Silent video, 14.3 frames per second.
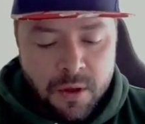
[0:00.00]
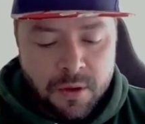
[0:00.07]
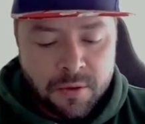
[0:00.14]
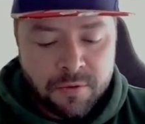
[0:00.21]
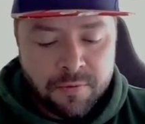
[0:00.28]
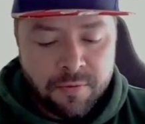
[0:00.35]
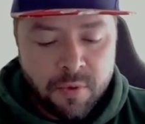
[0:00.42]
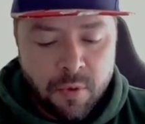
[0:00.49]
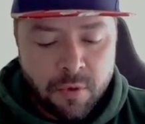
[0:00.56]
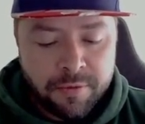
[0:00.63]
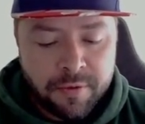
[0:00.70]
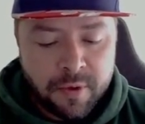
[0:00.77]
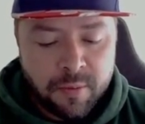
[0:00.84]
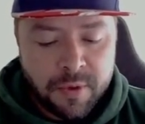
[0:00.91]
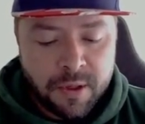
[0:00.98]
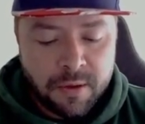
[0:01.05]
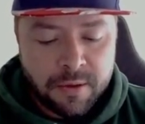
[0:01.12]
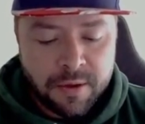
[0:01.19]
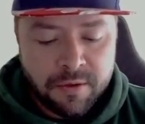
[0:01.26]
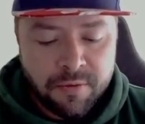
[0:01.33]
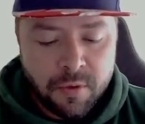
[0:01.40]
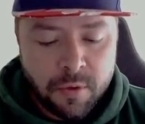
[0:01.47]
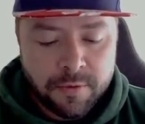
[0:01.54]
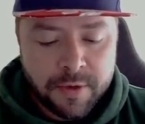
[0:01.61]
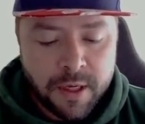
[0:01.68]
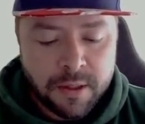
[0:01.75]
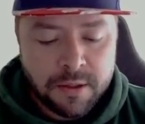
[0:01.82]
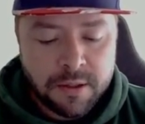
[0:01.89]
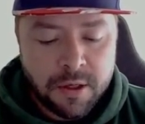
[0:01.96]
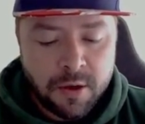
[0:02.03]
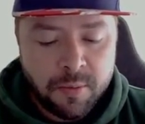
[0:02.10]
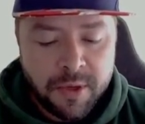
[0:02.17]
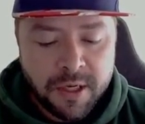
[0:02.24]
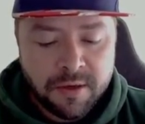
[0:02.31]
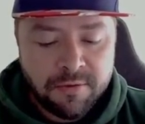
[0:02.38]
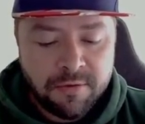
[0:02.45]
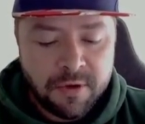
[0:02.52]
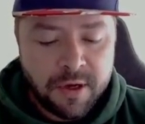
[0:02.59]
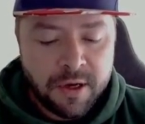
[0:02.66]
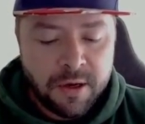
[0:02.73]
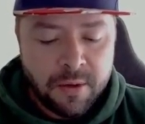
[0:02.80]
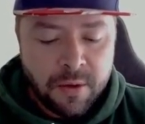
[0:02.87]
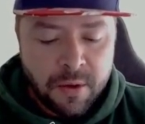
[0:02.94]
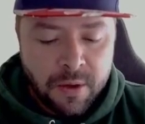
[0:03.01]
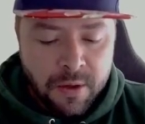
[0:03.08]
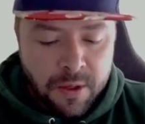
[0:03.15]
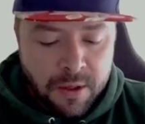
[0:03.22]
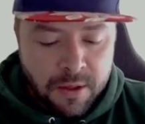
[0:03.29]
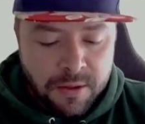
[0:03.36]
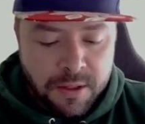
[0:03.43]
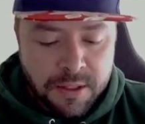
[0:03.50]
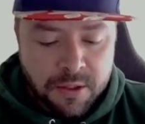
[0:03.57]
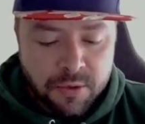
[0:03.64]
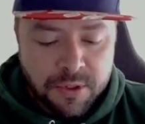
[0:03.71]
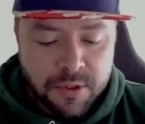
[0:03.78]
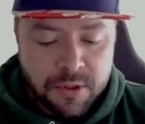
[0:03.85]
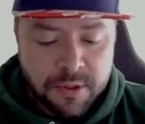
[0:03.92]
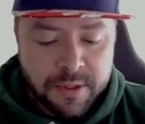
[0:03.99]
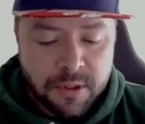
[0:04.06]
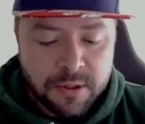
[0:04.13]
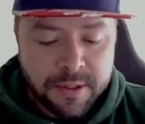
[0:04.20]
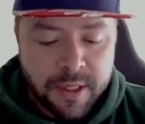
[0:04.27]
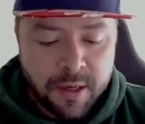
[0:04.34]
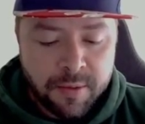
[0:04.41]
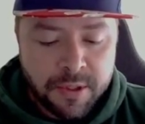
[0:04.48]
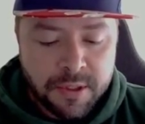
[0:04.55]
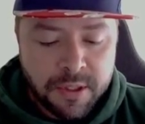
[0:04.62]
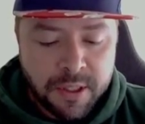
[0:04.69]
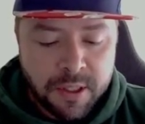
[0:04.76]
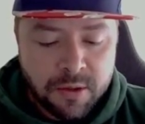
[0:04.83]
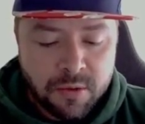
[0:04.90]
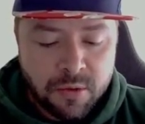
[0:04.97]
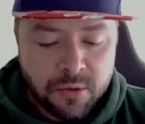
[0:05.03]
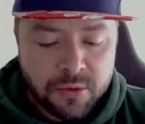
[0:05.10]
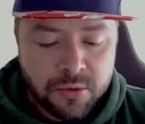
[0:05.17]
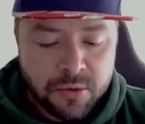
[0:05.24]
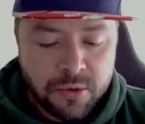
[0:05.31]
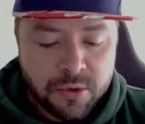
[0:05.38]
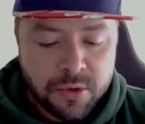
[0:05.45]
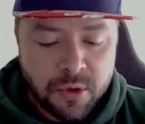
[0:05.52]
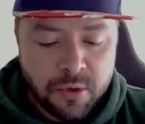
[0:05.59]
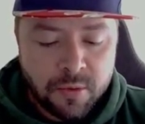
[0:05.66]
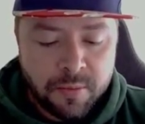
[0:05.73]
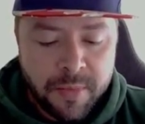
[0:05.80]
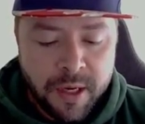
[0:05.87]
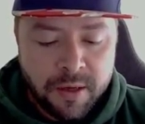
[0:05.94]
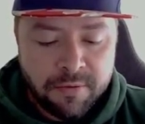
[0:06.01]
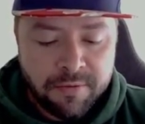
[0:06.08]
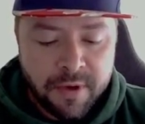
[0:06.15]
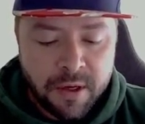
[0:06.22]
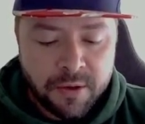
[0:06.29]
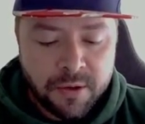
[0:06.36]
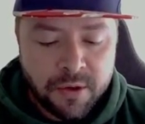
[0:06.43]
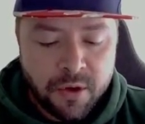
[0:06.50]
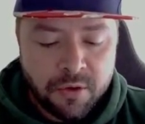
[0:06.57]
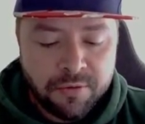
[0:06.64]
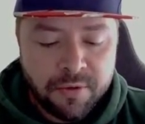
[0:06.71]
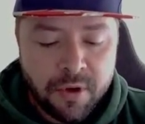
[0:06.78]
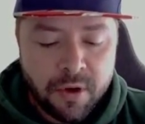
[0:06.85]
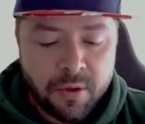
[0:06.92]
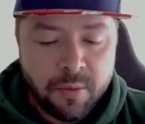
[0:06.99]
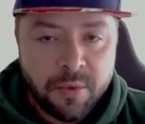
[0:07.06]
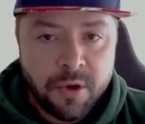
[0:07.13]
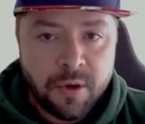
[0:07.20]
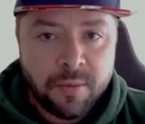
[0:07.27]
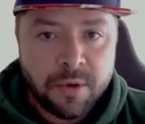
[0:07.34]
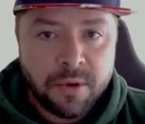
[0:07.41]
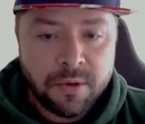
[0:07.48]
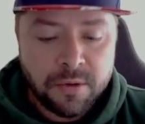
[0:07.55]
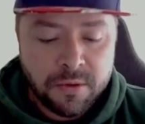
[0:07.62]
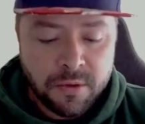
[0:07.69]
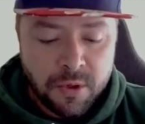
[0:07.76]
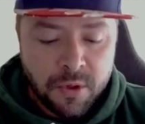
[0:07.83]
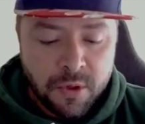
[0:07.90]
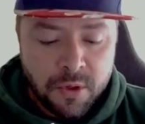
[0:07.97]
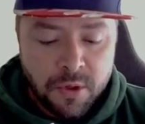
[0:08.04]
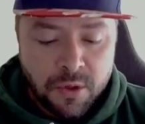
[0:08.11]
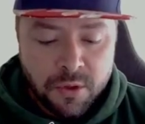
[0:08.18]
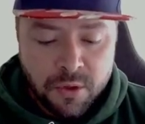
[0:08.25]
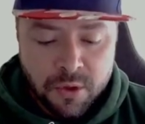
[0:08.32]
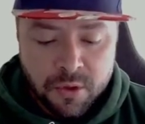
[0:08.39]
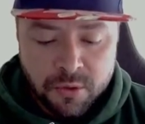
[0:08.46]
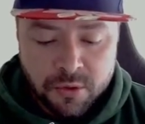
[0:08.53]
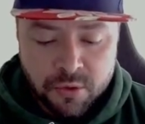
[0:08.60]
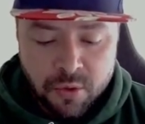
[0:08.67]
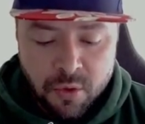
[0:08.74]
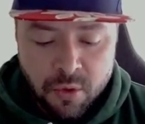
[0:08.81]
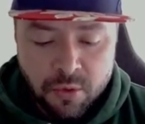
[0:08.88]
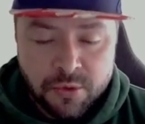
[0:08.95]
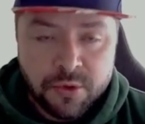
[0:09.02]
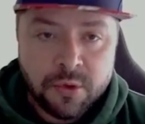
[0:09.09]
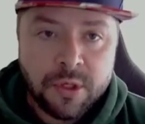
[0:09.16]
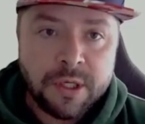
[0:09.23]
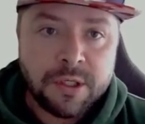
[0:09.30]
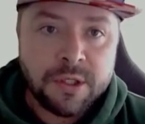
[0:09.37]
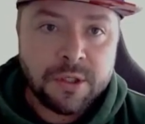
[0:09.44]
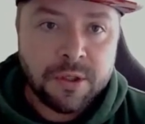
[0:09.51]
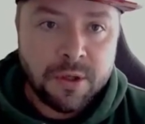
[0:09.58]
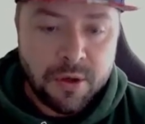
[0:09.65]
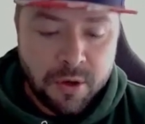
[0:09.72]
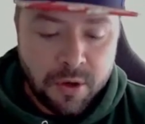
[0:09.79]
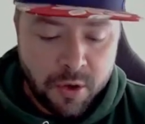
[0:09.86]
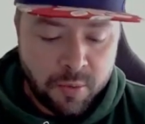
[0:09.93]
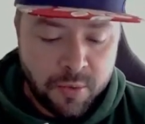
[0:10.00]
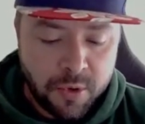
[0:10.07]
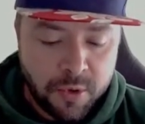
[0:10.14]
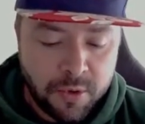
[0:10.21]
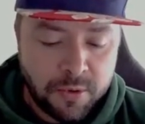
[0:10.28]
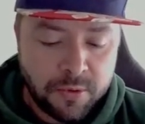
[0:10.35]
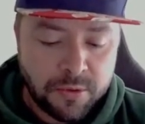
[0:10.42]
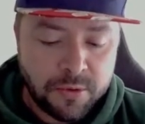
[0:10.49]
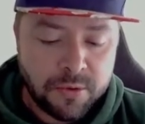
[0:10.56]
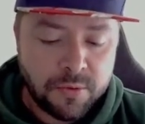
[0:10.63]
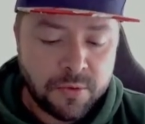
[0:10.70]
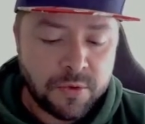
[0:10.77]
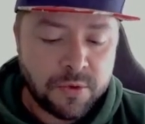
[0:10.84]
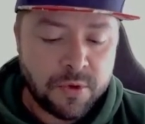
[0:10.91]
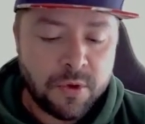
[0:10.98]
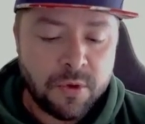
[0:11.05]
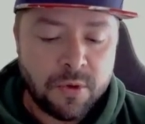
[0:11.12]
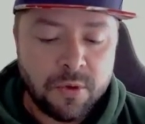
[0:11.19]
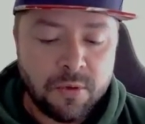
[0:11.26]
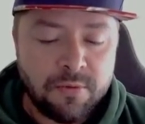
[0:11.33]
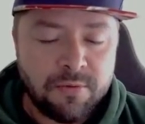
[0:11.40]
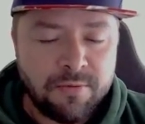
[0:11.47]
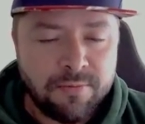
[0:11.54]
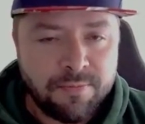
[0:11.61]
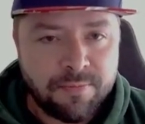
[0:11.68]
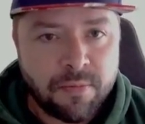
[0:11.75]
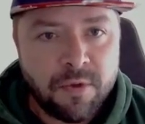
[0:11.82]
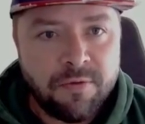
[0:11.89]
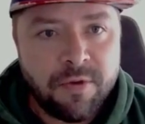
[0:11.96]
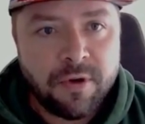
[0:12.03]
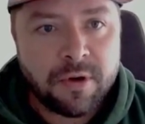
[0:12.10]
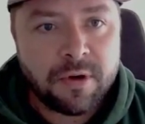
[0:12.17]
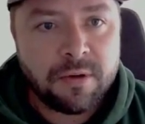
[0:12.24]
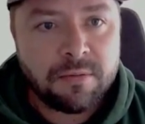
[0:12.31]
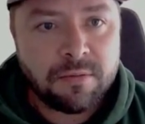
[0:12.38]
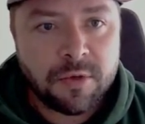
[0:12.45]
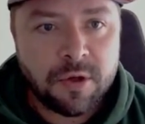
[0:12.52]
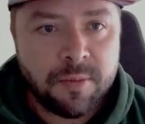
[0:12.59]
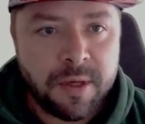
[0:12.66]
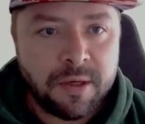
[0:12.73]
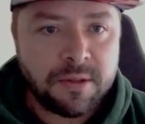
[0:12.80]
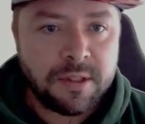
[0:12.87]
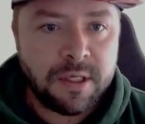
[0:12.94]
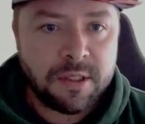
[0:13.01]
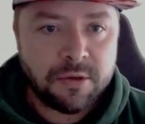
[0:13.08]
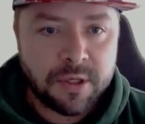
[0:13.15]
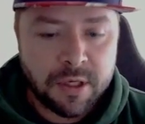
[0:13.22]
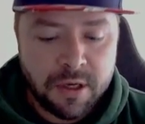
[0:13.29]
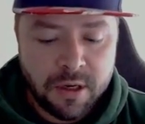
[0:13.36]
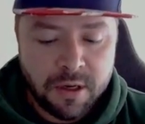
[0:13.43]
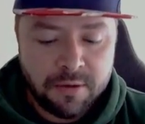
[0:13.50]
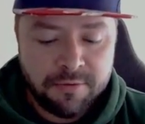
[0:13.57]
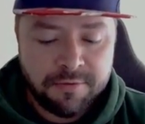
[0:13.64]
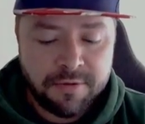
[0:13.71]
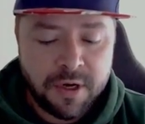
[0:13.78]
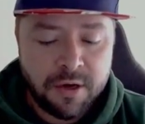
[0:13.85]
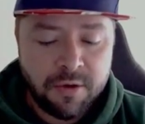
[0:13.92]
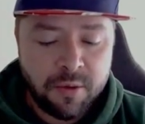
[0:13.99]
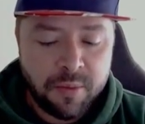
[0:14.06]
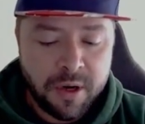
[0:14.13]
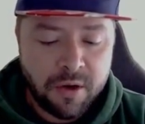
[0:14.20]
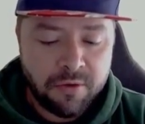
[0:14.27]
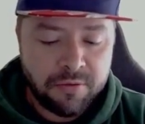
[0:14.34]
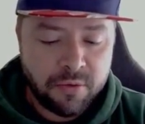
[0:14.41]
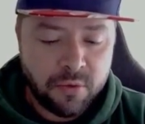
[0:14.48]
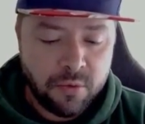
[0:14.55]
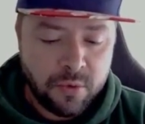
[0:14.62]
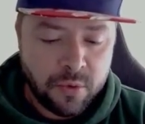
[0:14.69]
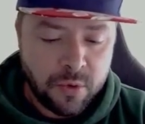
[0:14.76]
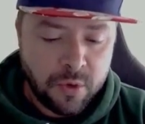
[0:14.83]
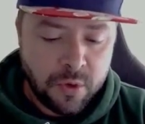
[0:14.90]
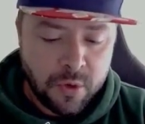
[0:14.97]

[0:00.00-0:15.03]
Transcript: And its fourth ability, fourth counter, Mega Flare. This creature deals damage equal to the total mana value of other permanent you control to each opponent. So, a very commander-centric card, very powerful.